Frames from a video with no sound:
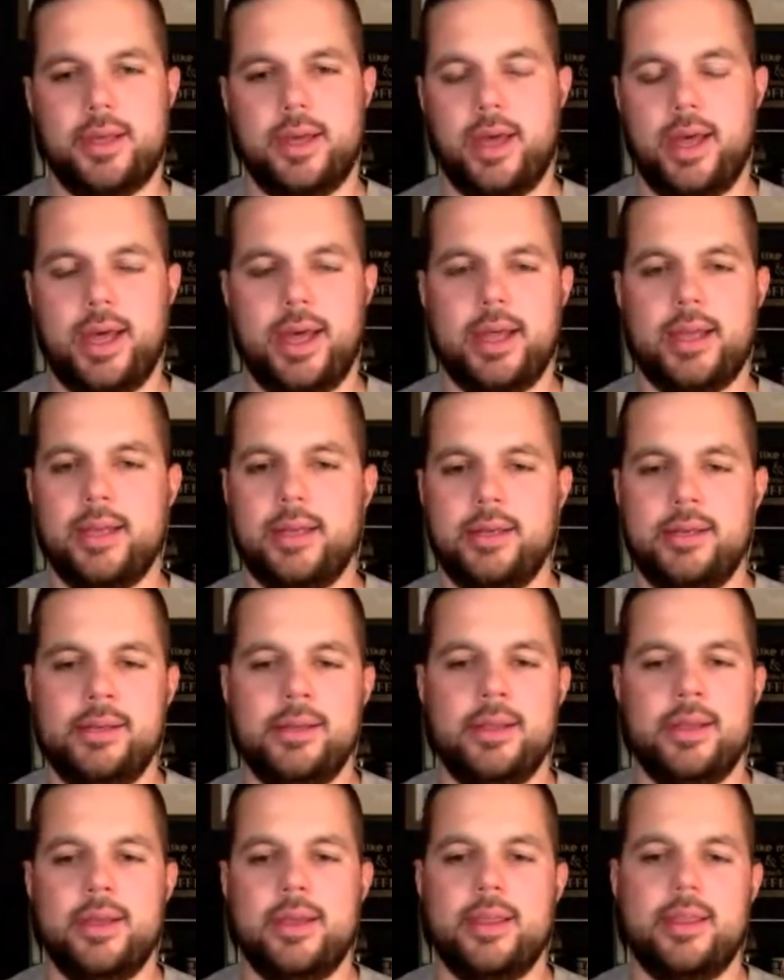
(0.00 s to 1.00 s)
and
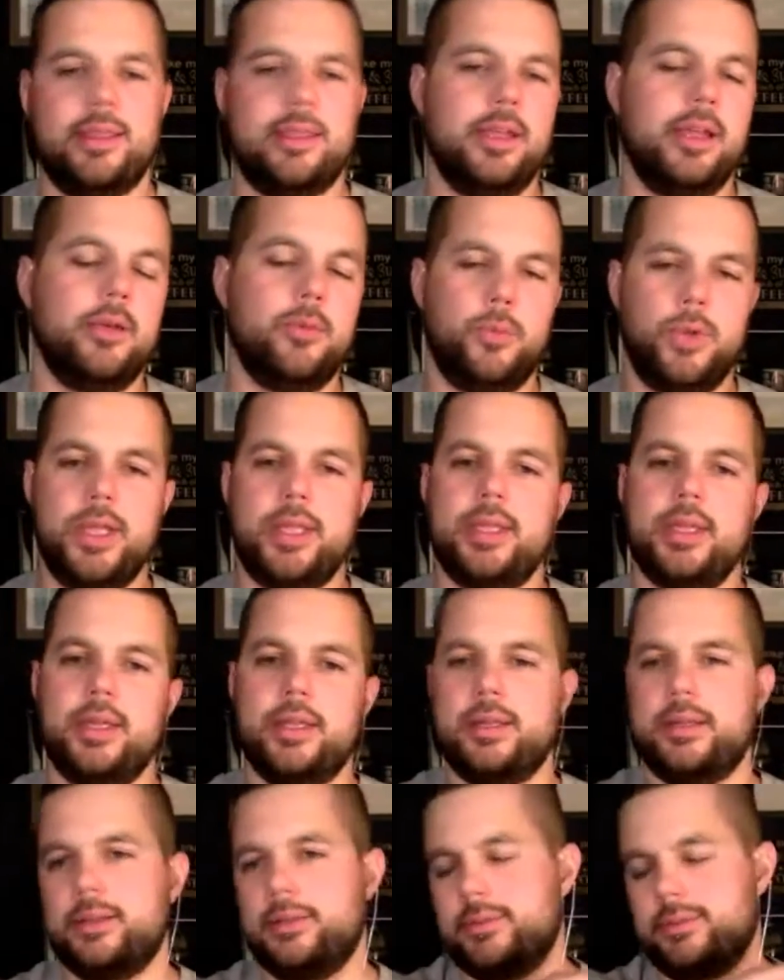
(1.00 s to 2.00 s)
then we
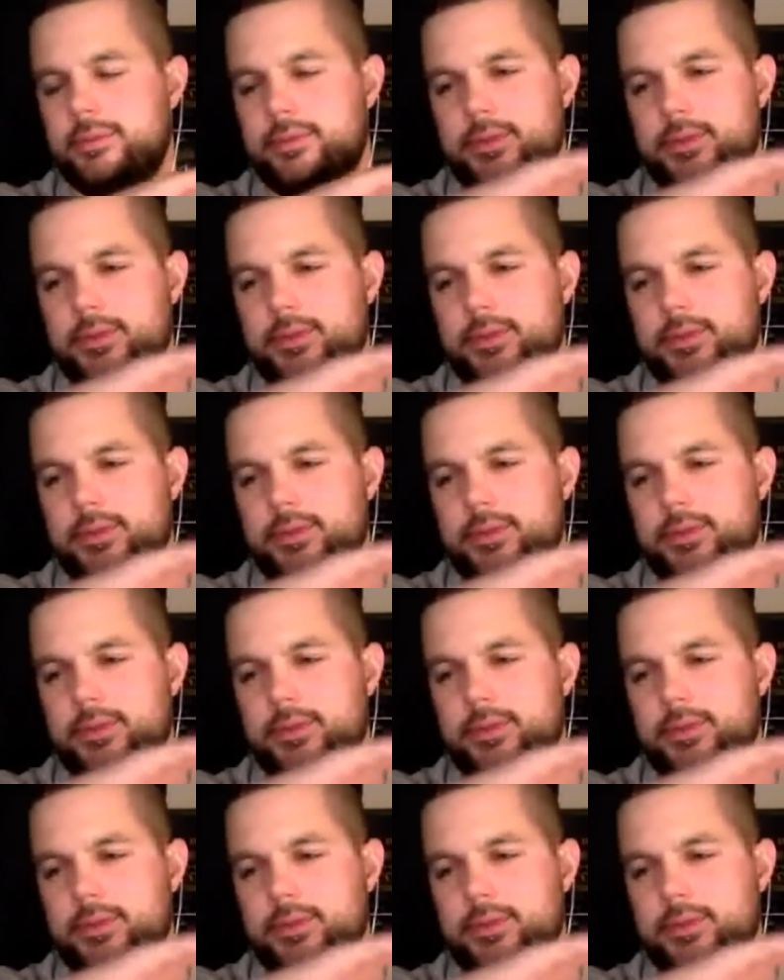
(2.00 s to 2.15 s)
can